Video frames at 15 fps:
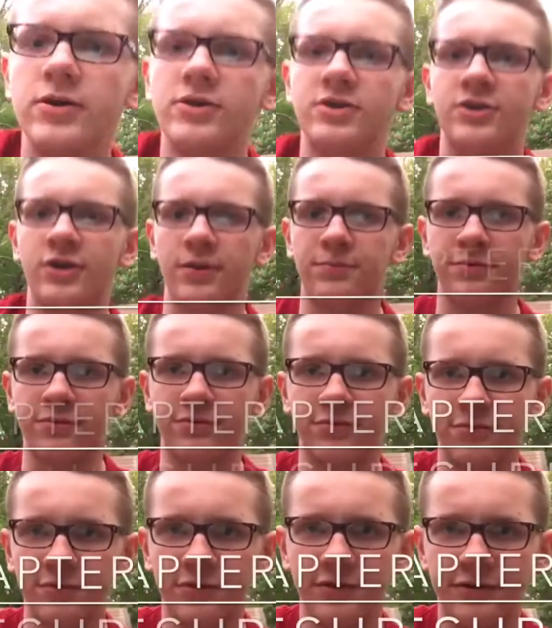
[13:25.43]
Chapter
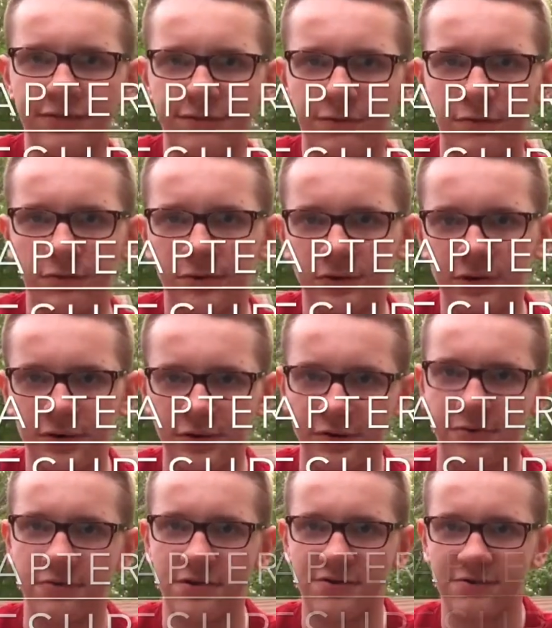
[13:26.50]
34,
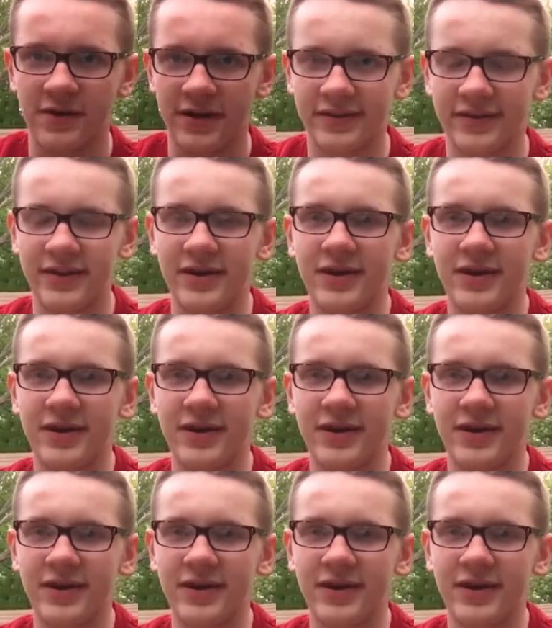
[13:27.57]
To Resurrect.